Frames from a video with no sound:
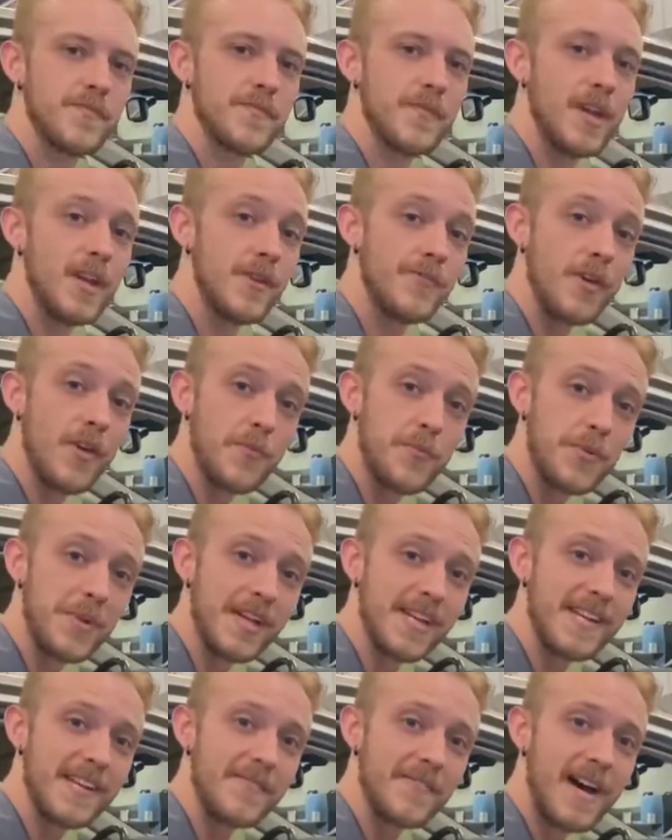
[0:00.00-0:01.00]
And if you have
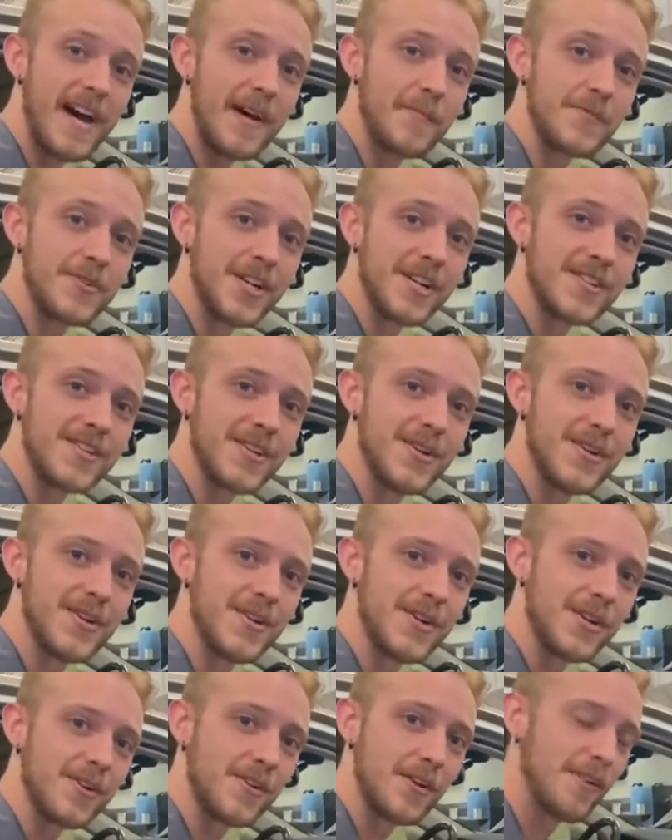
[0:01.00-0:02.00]
plenty of objects in
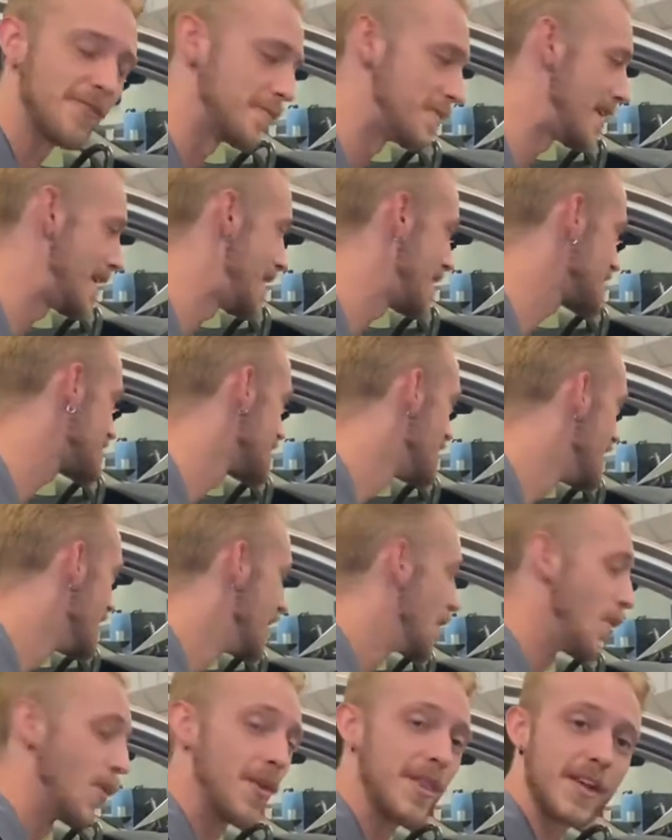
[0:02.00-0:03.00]
your glove box,
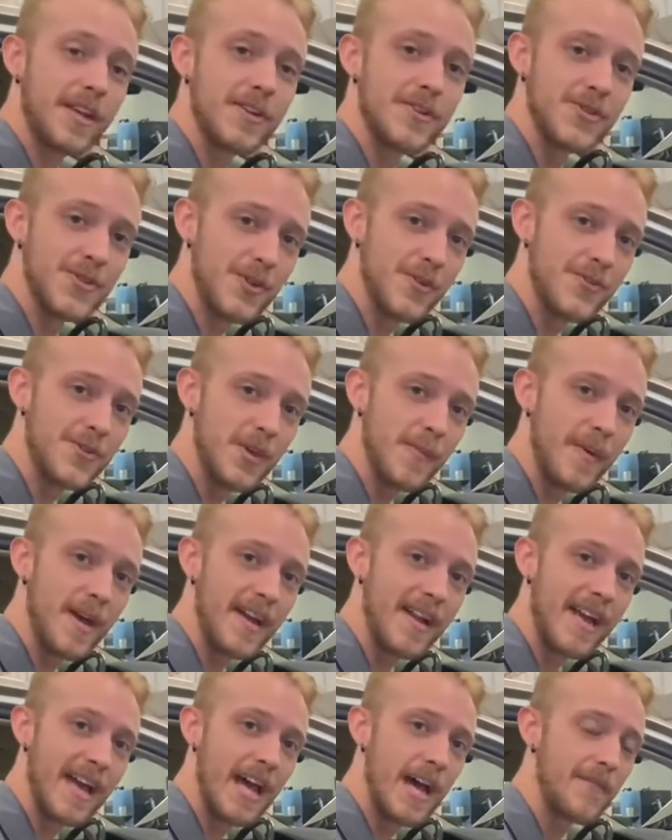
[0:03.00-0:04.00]
one of the concerns that you
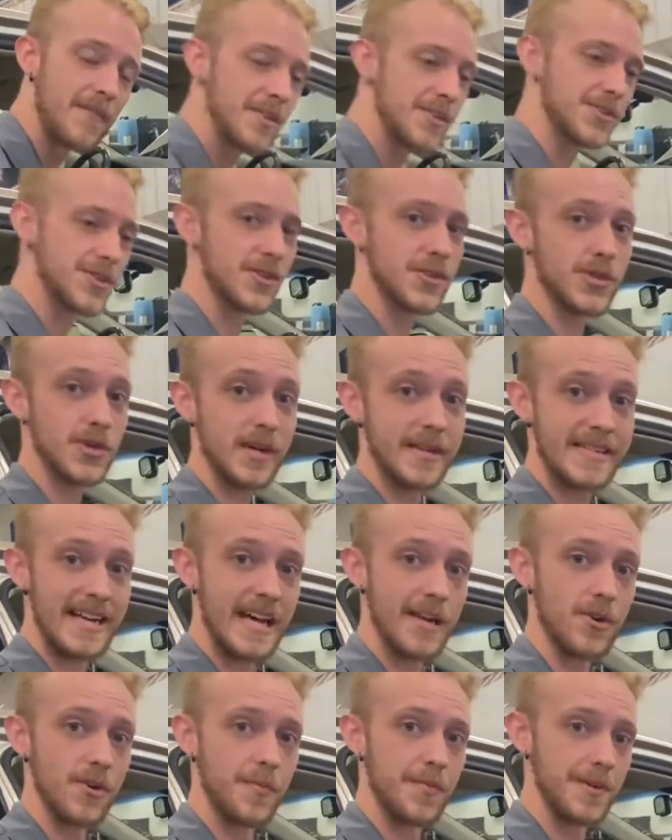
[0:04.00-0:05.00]
might have is your trunk
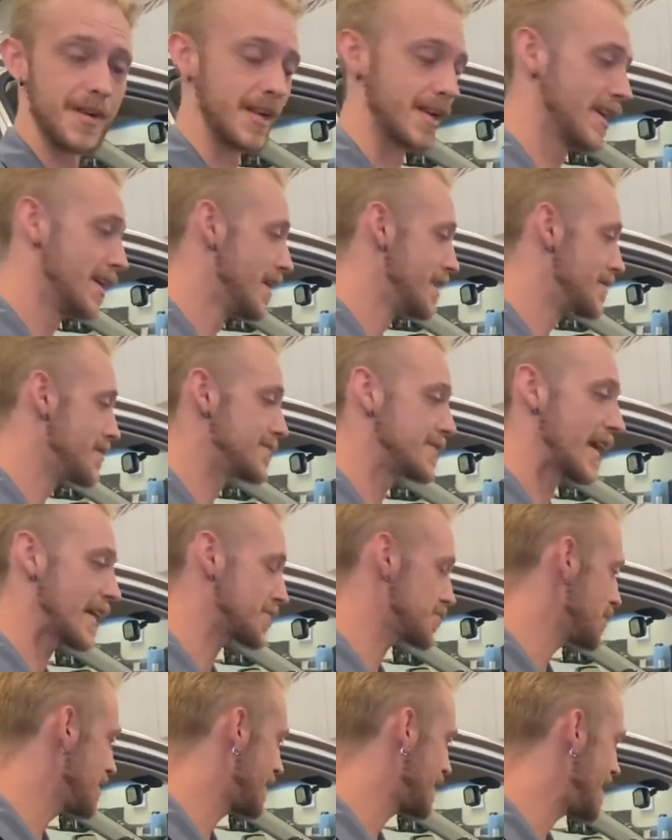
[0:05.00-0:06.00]
not opening. There's
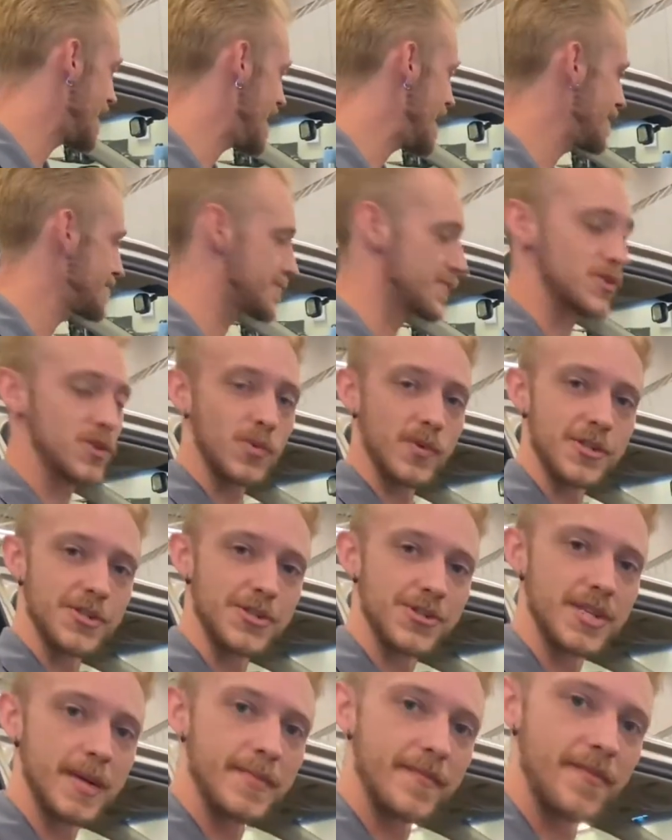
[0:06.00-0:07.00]
actually a cancel switch
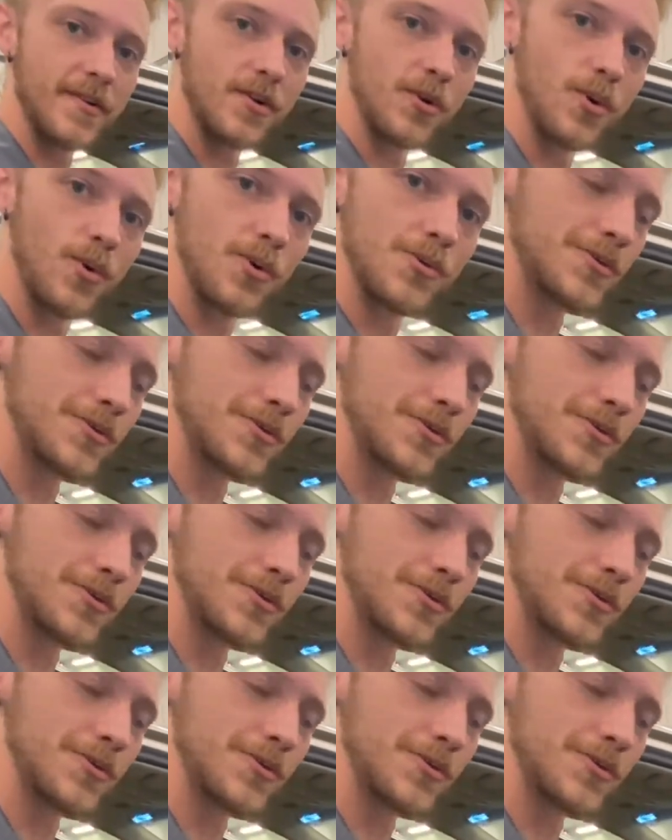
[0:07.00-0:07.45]
in some of our older